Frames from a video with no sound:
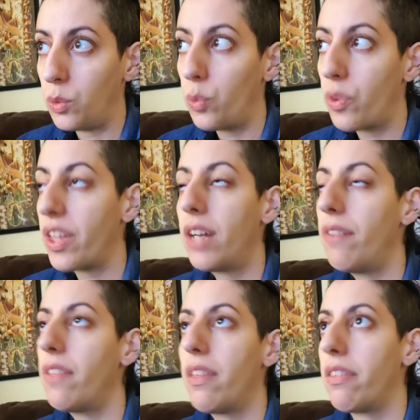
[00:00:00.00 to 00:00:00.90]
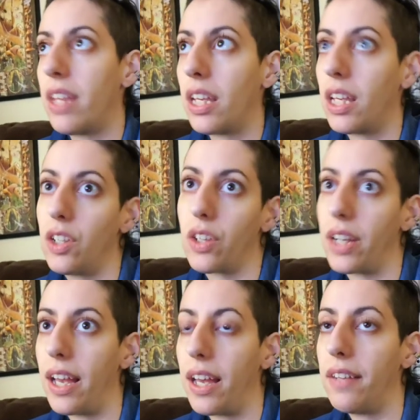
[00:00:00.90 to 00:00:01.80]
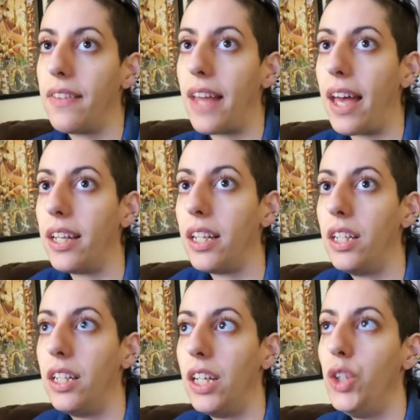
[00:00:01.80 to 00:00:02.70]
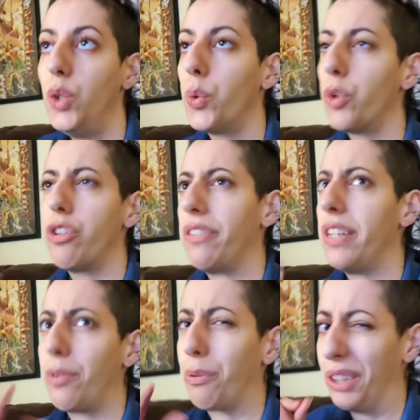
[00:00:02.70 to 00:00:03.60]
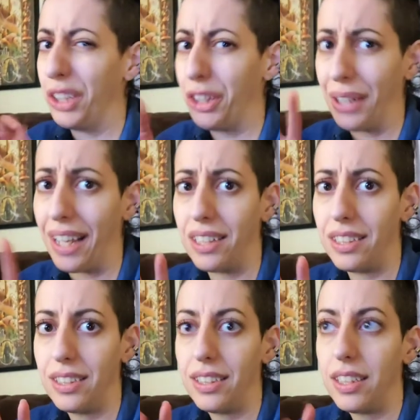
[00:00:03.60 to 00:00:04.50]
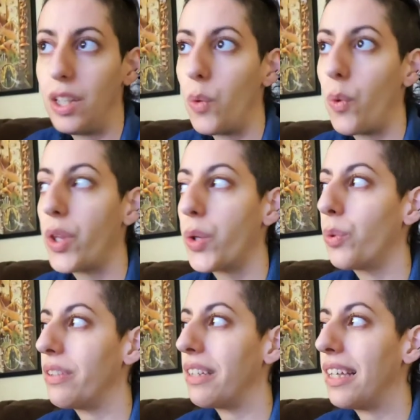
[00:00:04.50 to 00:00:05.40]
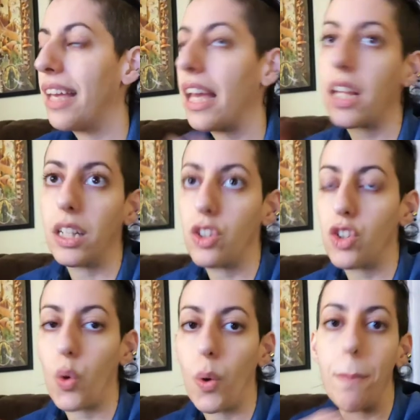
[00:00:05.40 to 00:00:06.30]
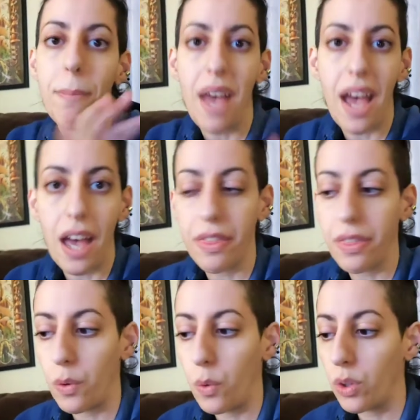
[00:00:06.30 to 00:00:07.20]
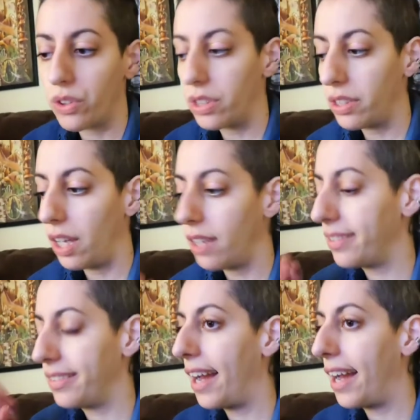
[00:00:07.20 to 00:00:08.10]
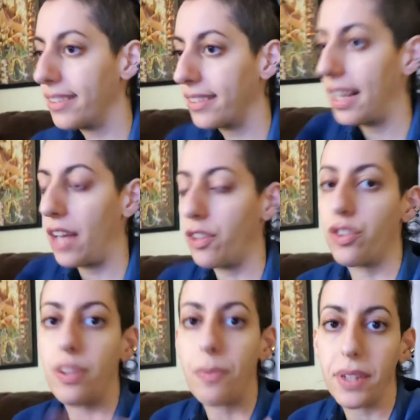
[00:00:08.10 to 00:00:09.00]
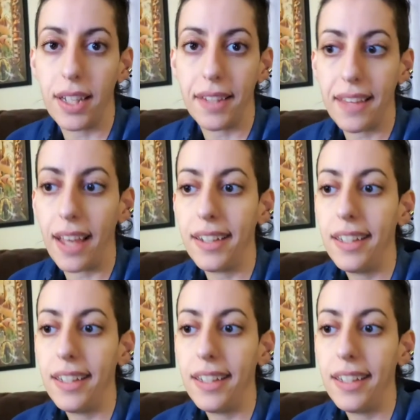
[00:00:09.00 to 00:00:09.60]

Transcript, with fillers: think of the thing in your head that you were just never really good at, whether it was English or math or a science class or something like that.